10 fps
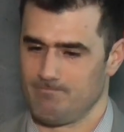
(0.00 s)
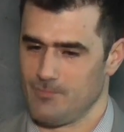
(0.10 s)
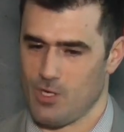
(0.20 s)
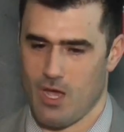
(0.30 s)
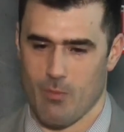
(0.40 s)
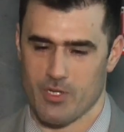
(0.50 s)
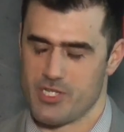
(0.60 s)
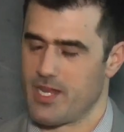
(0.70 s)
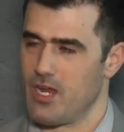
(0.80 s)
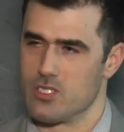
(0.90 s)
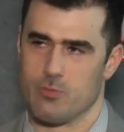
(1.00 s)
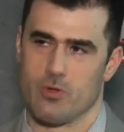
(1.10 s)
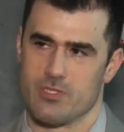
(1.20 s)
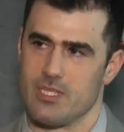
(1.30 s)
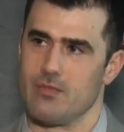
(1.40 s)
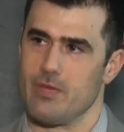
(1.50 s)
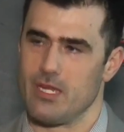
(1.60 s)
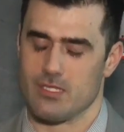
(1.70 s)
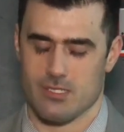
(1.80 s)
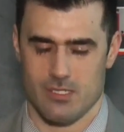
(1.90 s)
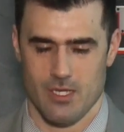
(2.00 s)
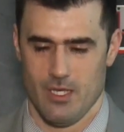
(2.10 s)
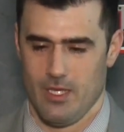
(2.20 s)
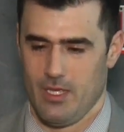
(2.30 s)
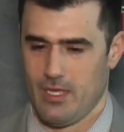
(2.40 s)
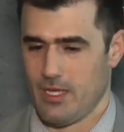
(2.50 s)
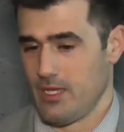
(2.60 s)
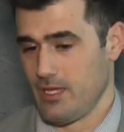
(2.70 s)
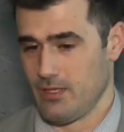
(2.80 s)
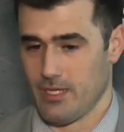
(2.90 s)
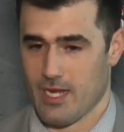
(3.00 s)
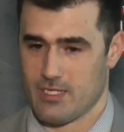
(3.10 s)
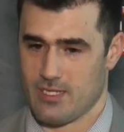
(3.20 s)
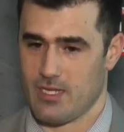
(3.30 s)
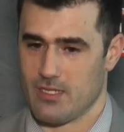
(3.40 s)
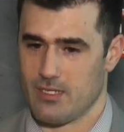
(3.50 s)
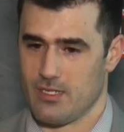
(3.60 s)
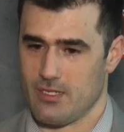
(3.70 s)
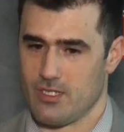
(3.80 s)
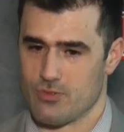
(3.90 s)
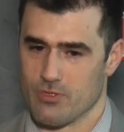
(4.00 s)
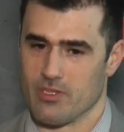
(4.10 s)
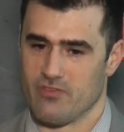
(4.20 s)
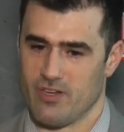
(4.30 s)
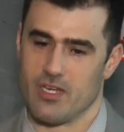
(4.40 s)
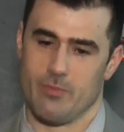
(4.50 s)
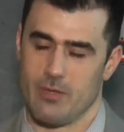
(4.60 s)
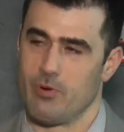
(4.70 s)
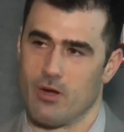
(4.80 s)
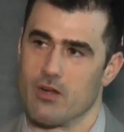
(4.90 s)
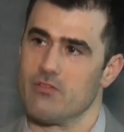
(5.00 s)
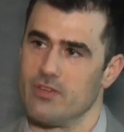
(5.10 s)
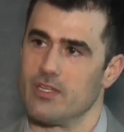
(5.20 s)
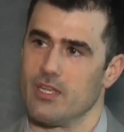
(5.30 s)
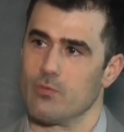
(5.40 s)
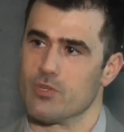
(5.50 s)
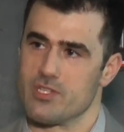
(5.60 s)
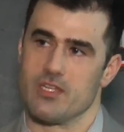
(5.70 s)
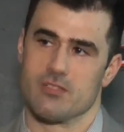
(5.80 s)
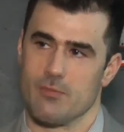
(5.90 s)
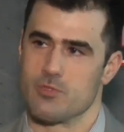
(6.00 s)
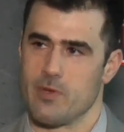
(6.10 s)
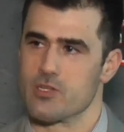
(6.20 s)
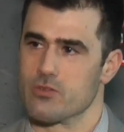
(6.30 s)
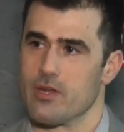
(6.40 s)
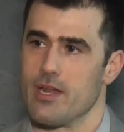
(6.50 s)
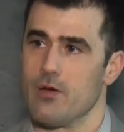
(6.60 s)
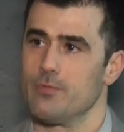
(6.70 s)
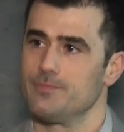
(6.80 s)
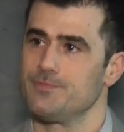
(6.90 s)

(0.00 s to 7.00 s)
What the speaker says: you know, how much he cares about his teammates. Like I said, it's really fun to be a part of, and we're seeing something special right now.